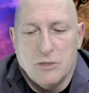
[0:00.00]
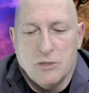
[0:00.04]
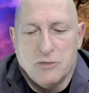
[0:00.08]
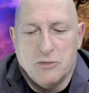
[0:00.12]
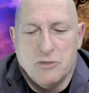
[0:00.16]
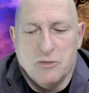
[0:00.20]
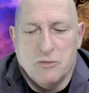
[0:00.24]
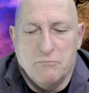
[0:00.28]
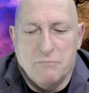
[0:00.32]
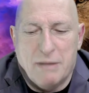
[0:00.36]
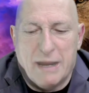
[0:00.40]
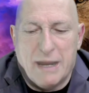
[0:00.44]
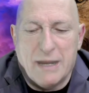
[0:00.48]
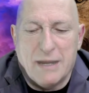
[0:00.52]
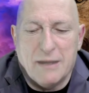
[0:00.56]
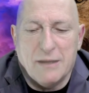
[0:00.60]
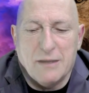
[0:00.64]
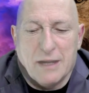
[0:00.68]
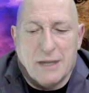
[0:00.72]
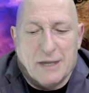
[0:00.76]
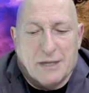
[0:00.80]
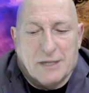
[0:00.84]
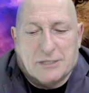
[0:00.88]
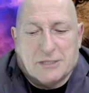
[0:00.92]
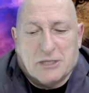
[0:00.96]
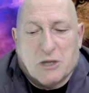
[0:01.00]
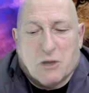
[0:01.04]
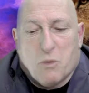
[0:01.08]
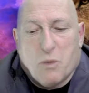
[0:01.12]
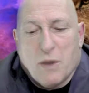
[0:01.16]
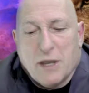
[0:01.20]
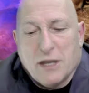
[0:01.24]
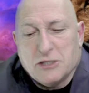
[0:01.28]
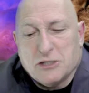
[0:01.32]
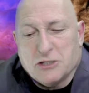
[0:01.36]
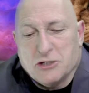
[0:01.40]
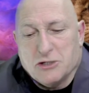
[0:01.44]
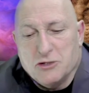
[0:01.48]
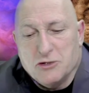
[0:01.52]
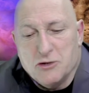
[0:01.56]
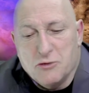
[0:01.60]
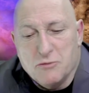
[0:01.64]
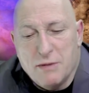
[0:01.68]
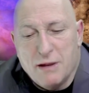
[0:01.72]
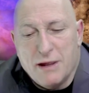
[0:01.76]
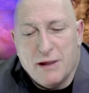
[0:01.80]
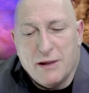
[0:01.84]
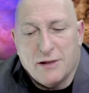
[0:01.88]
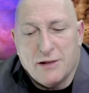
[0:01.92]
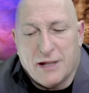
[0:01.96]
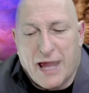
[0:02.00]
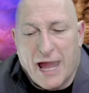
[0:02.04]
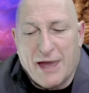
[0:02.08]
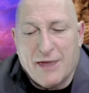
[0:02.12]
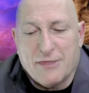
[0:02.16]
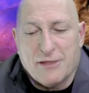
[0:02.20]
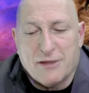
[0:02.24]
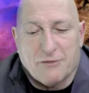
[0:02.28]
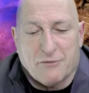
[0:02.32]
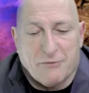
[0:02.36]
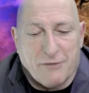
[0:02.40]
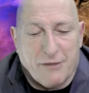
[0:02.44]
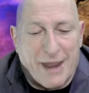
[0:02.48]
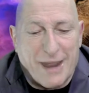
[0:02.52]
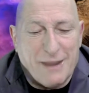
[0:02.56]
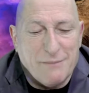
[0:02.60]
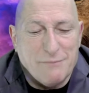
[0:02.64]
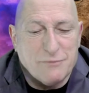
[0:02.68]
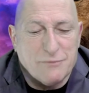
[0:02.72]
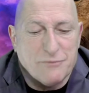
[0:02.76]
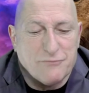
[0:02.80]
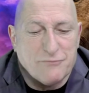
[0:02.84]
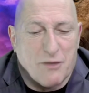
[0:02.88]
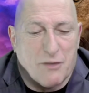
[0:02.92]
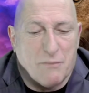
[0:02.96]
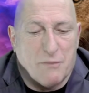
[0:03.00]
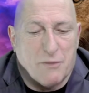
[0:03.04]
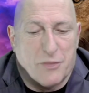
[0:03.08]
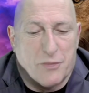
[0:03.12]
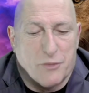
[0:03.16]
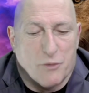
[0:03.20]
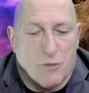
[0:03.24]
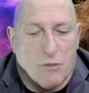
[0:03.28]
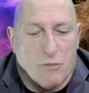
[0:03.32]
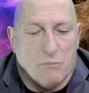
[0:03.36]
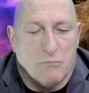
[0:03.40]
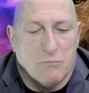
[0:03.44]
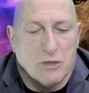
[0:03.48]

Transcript: Do men, and it's a question, do men gather grapes from a thorn